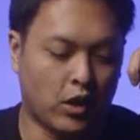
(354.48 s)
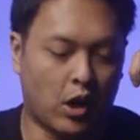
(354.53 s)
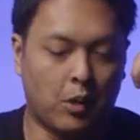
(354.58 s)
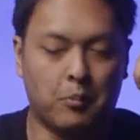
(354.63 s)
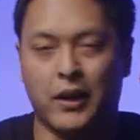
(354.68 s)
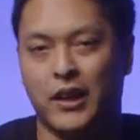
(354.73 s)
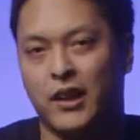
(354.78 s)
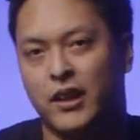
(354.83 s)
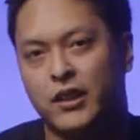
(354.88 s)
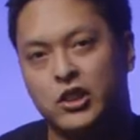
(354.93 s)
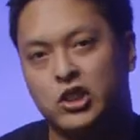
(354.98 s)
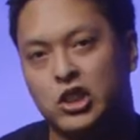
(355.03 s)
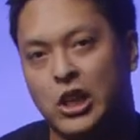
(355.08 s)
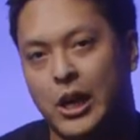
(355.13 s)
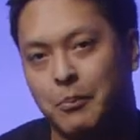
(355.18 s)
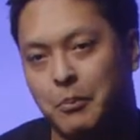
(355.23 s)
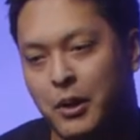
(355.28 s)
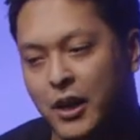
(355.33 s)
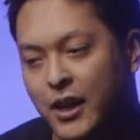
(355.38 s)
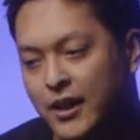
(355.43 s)
On my other
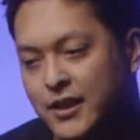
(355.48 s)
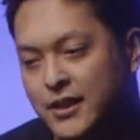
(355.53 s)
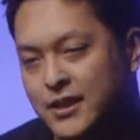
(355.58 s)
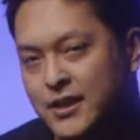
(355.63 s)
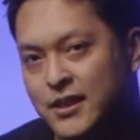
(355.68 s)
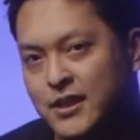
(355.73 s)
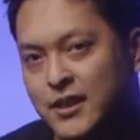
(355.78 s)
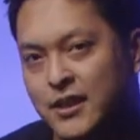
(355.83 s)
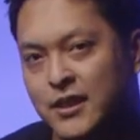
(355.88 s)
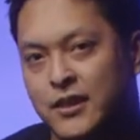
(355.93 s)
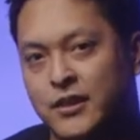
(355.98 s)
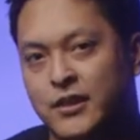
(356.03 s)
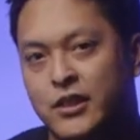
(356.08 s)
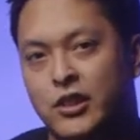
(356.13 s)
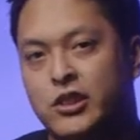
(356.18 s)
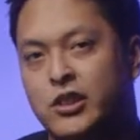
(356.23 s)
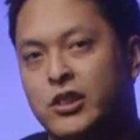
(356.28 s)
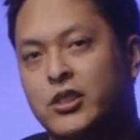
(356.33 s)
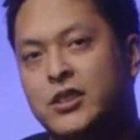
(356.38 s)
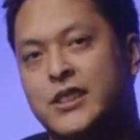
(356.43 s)
tripods, they're
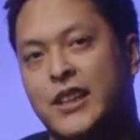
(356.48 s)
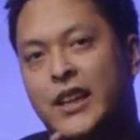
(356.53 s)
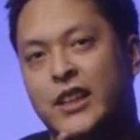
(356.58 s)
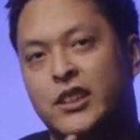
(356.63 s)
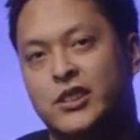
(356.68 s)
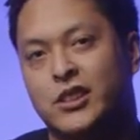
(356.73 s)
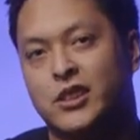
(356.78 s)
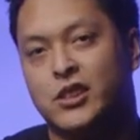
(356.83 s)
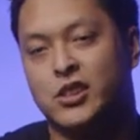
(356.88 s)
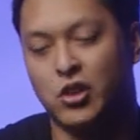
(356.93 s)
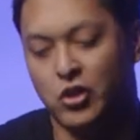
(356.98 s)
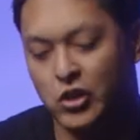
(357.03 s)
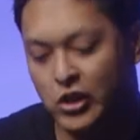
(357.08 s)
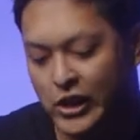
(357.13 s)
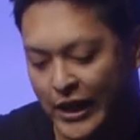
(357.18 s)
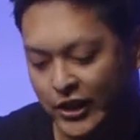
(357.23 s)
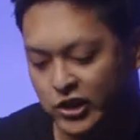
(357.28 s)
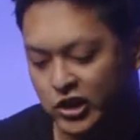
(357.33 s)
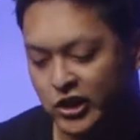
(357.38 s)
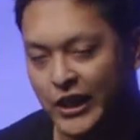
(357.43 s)
two stages, so
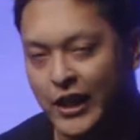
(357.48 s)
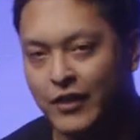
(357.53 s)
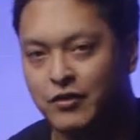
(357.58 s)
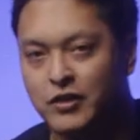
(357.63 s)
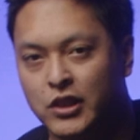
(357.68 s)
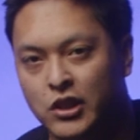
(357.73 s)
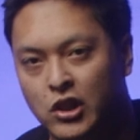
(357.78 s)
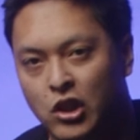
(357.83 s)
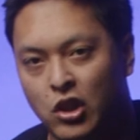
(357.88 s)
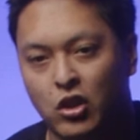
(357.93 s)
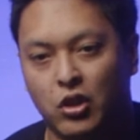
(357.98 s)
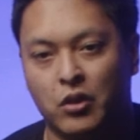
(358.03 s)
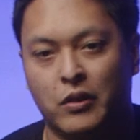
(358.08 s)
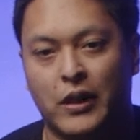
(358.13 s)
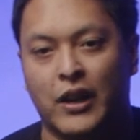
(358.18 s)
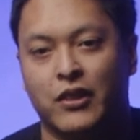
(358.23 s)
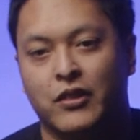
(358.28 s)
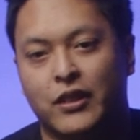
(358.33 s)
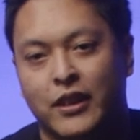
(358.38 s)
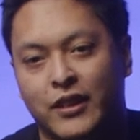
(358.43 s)
you actually have to go
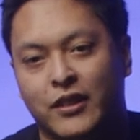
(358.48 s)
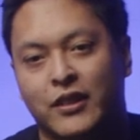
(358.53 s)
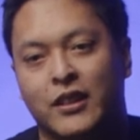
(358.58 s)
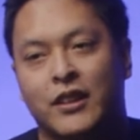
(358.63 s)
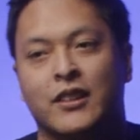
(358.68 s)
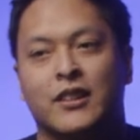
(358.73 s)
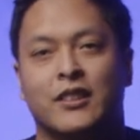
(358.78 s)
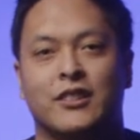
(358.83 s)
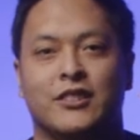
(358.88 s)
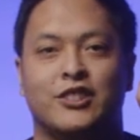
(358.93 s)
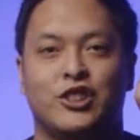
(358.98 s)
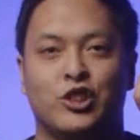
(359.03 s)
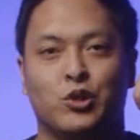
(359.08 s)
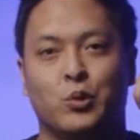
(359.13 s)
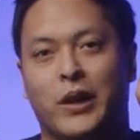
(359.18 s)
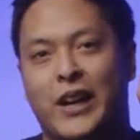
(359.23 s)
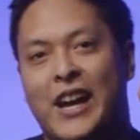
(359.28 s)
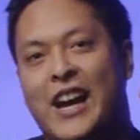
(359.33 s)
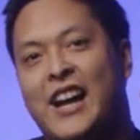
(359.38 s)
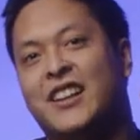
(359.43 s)
around and do
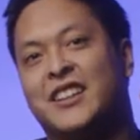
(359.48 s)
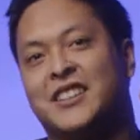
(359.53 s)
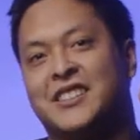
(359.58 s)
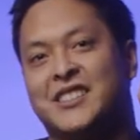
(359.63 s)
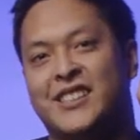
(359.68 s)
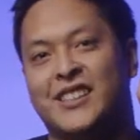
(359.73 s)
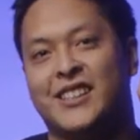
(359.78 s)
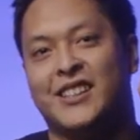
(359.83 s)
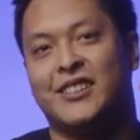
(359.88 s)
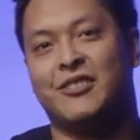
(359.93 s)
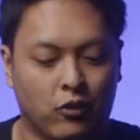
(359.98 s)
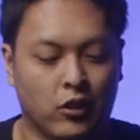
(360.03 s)
what Alex did.